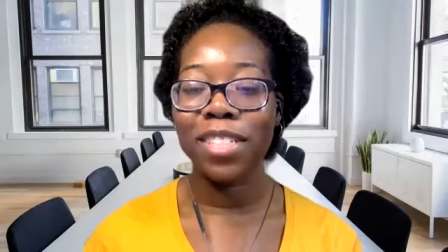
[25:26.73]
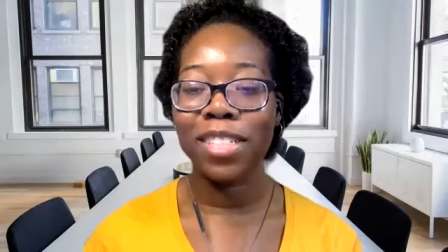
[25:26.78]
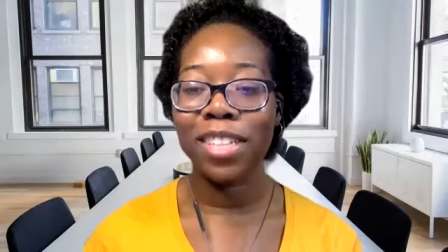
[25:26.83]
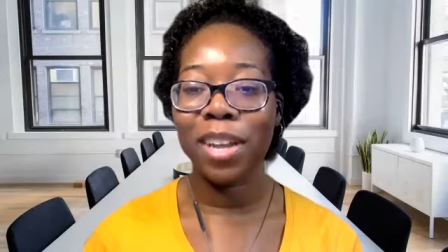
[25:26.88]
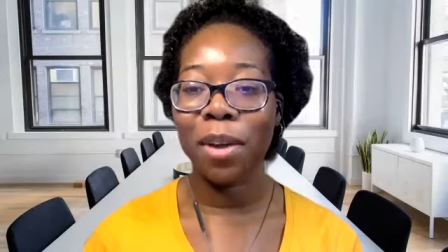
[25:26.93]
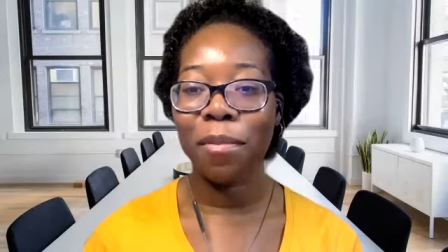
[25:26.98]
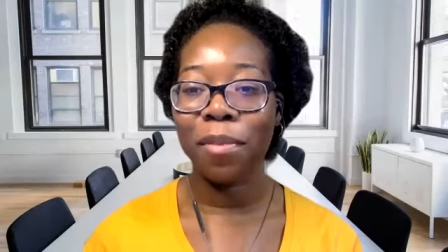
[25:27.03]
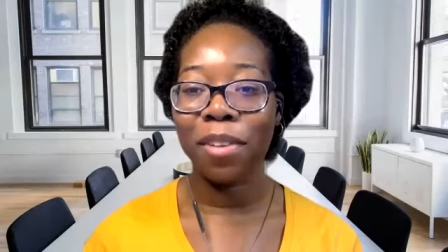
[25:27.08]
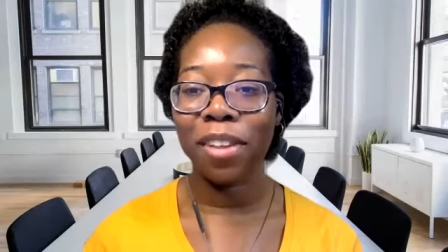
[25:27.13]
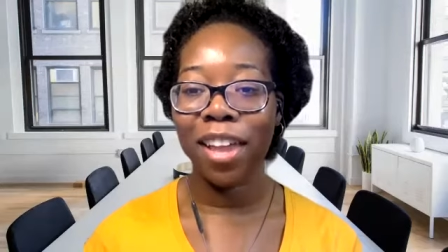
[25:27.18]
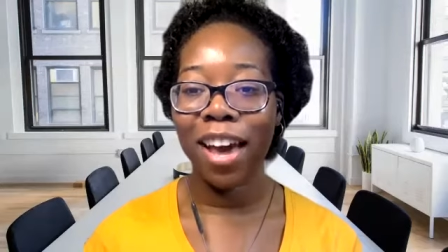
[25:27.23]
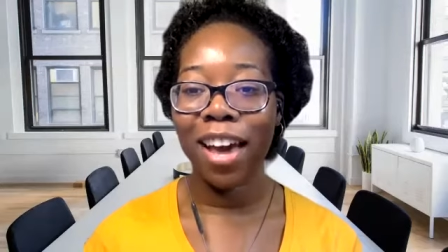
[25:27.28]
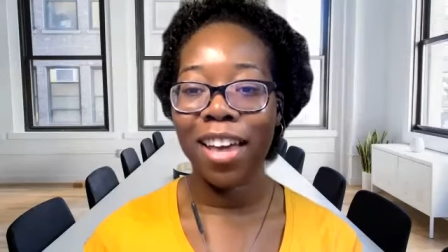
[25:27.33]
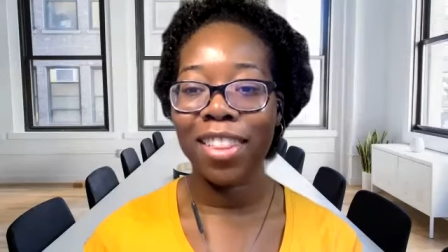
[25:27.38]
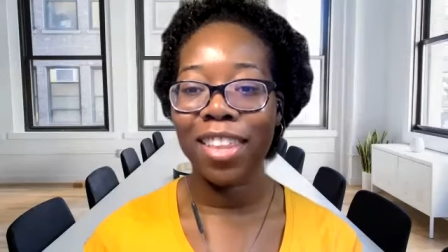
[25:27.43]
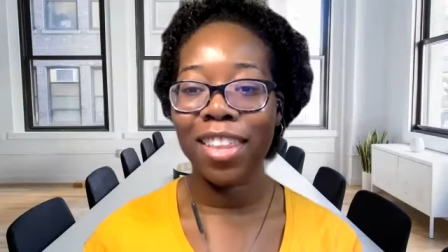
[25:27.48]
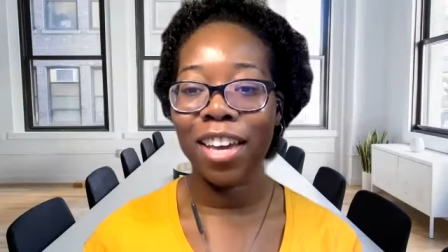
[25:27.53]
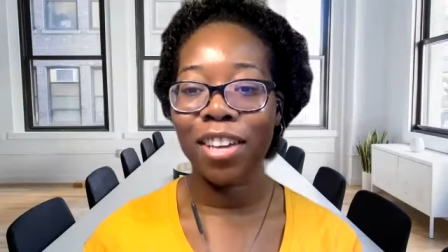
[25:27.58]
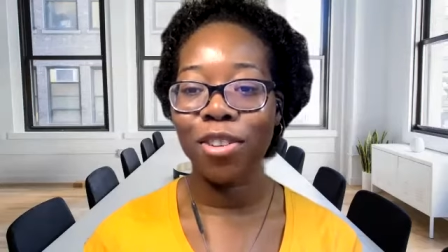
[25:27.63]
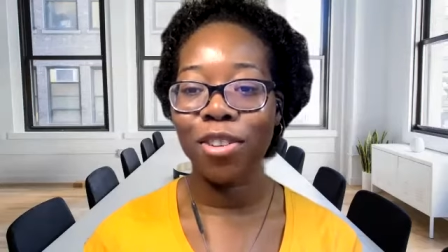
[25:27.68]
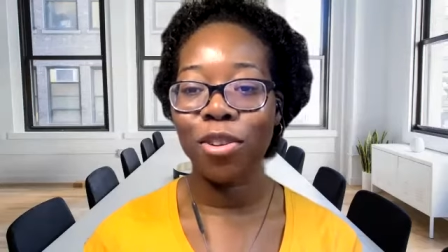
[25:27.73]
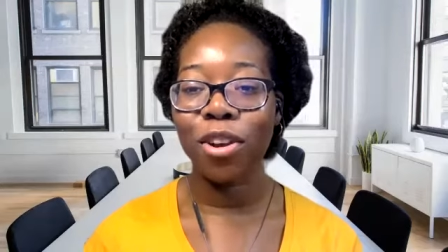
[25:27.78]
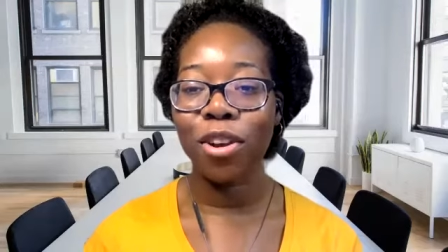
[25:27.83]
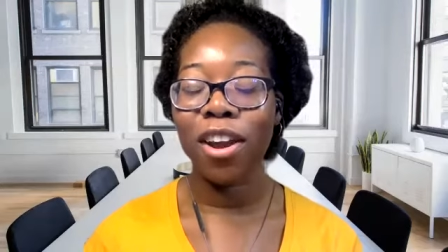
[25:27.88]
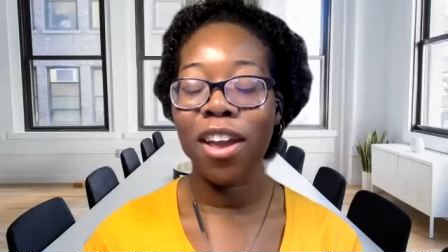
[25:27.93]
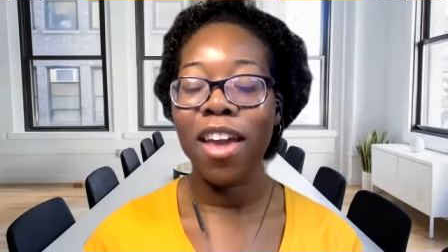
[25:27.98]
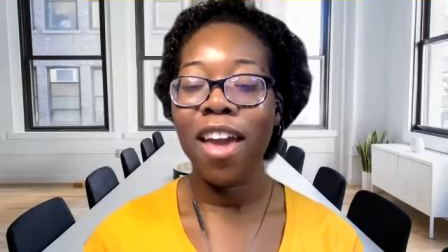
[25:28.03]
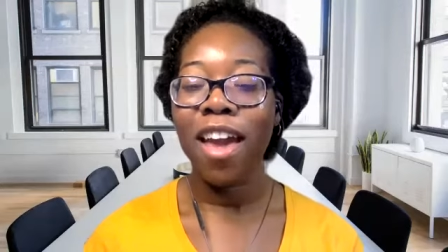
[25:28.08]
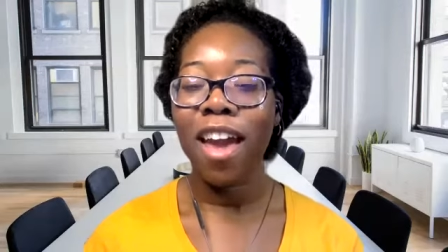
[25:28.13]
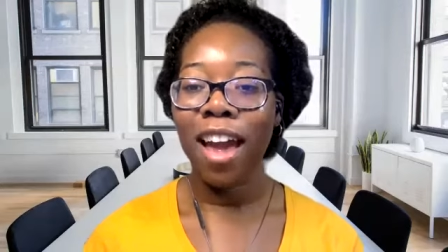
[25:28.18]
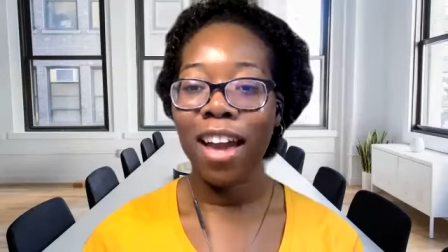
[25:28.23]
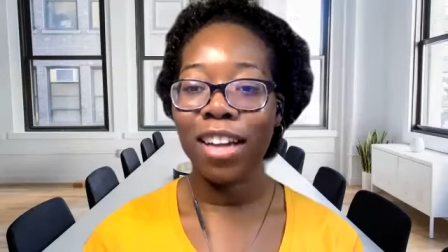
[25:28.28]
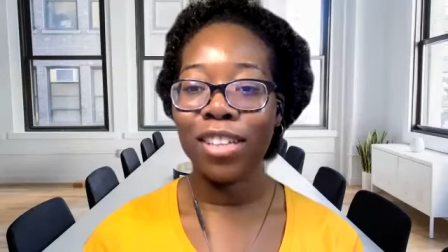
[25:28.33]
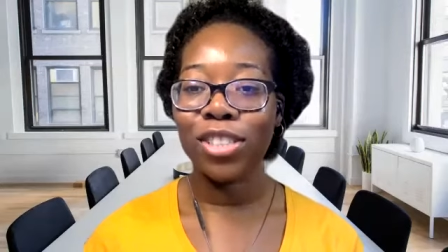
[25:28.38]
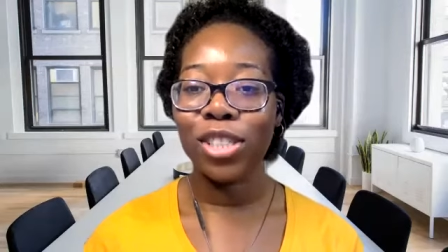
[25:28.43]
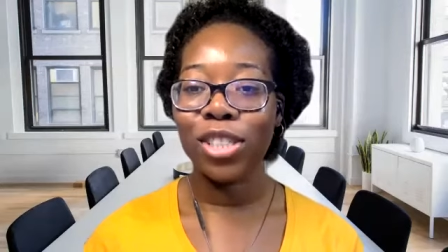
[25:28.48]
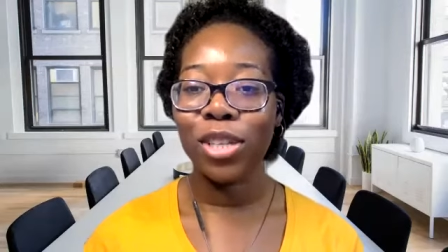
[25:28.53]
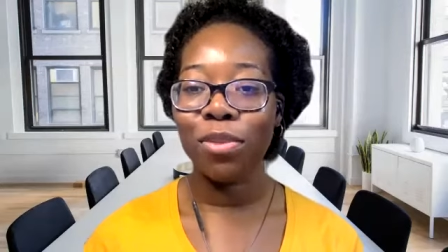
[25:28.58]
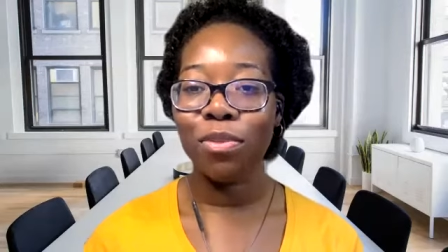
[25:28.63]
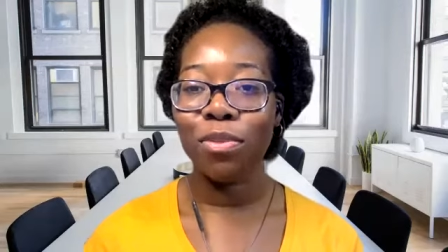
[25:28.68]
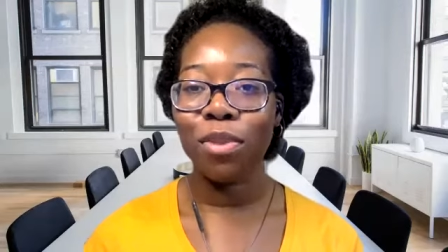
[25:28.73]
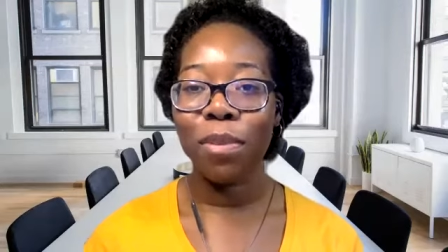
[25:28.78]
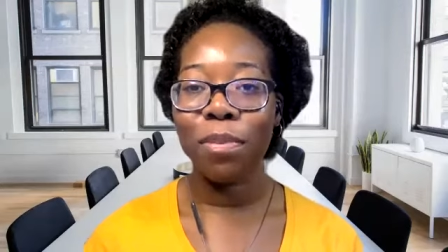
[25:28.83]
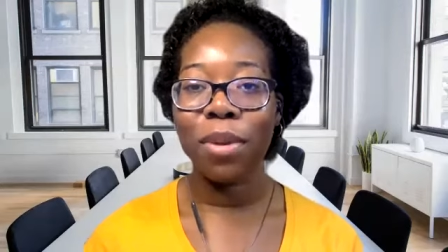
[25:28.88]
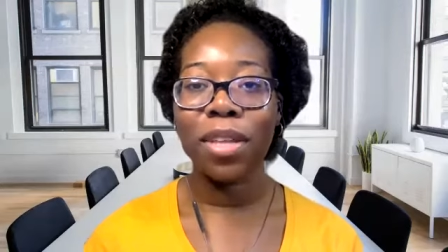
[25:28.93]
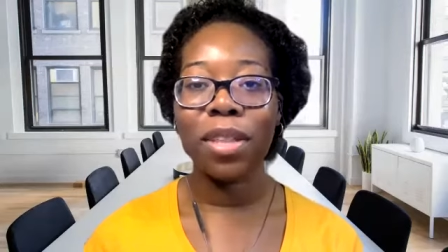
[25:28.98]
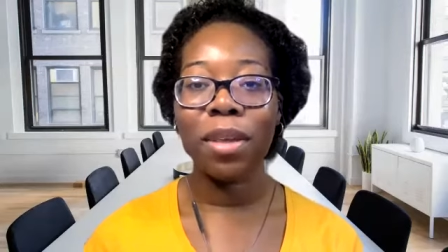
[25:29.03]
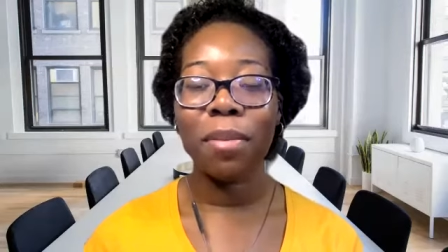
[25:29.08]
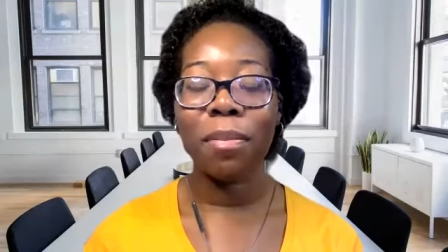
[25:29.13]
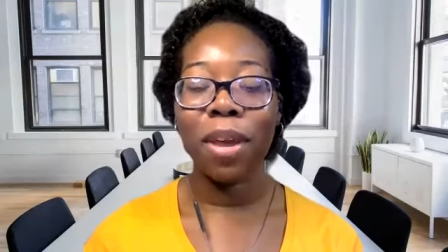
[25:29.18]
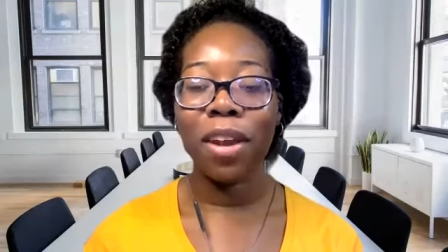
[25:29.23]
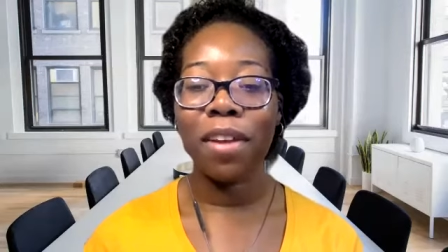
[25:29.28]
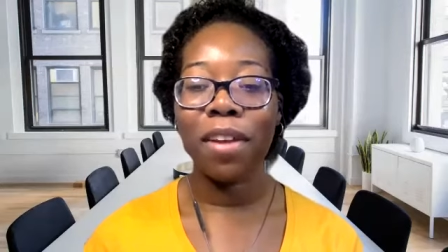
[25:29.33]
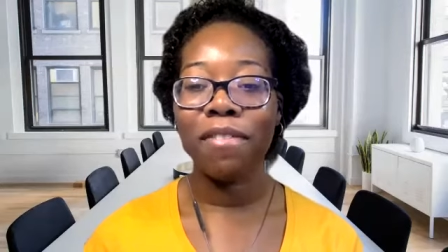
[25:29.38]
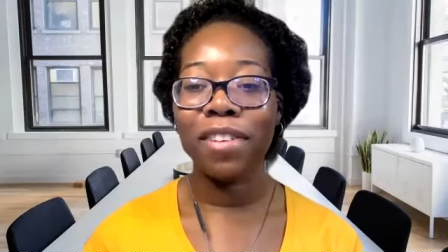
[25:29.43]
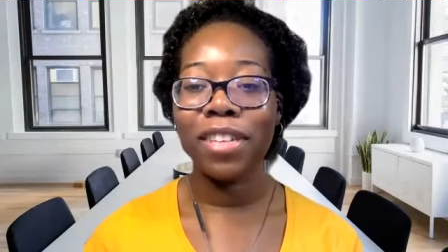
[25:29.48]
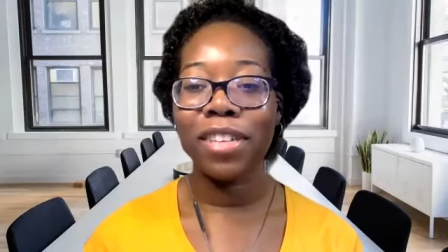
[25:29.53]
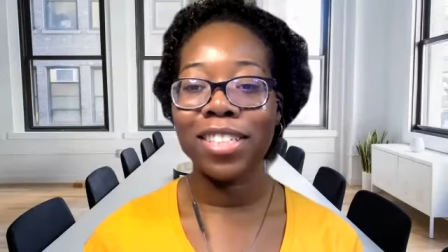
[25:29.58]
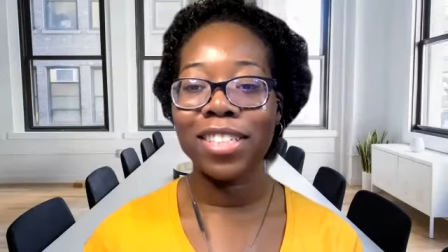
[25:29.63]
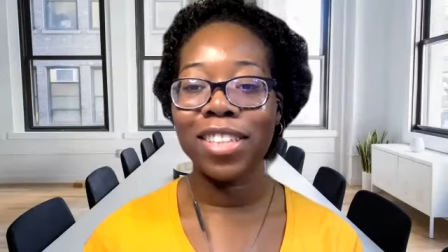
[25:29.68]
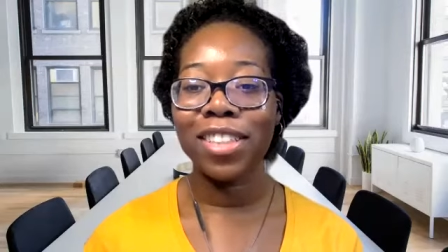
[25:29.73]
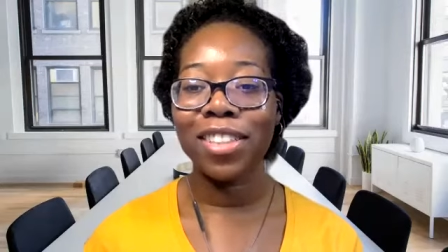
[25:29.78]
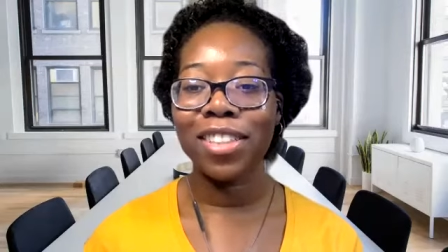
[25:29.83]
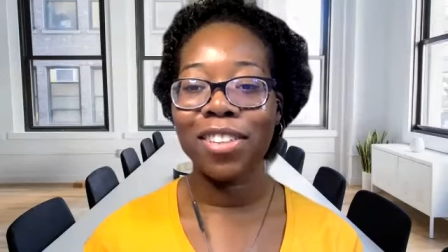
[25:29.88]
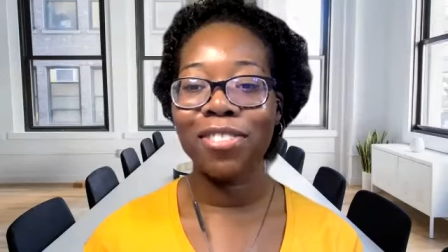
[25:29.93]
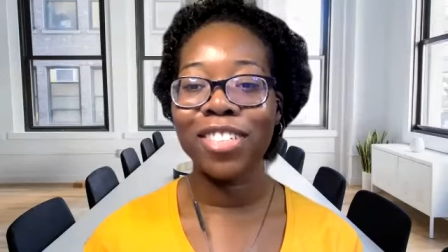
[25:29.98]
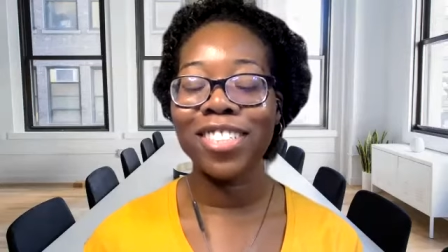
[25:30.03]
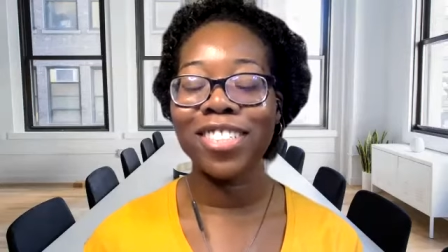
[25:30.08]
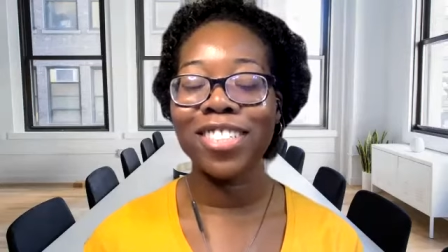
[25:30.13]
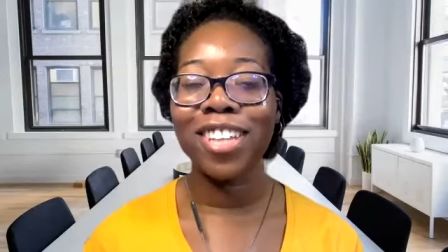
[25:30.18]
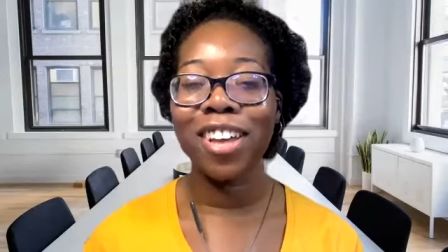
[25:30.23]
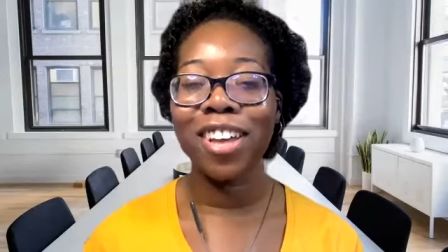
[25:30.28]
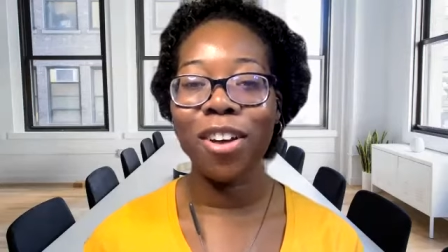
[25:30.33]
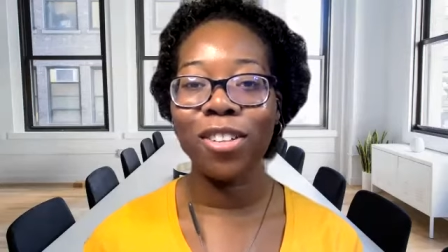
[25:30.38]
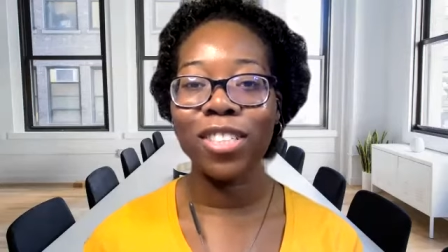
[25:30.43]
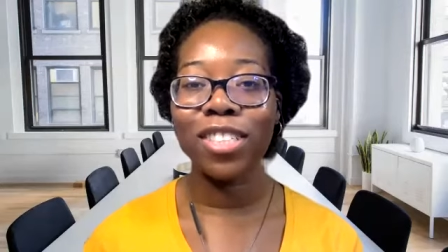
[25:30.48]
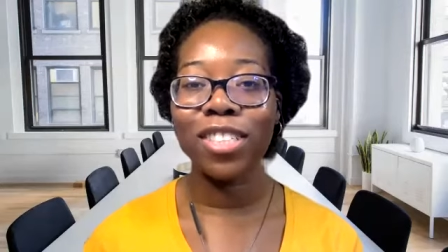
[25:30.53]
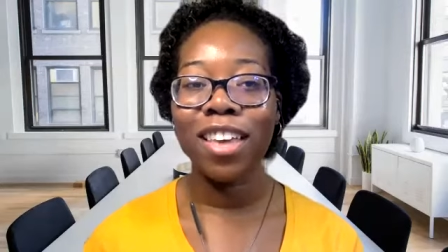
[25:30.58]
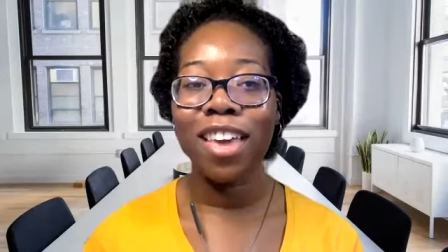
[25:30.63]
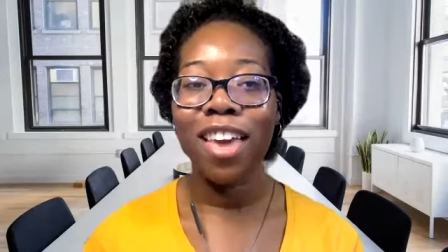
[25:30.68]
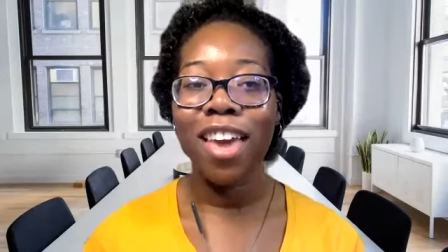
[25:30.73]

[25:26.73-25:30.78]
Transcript: And I'm glad that you're actually reaping the benefits and the results.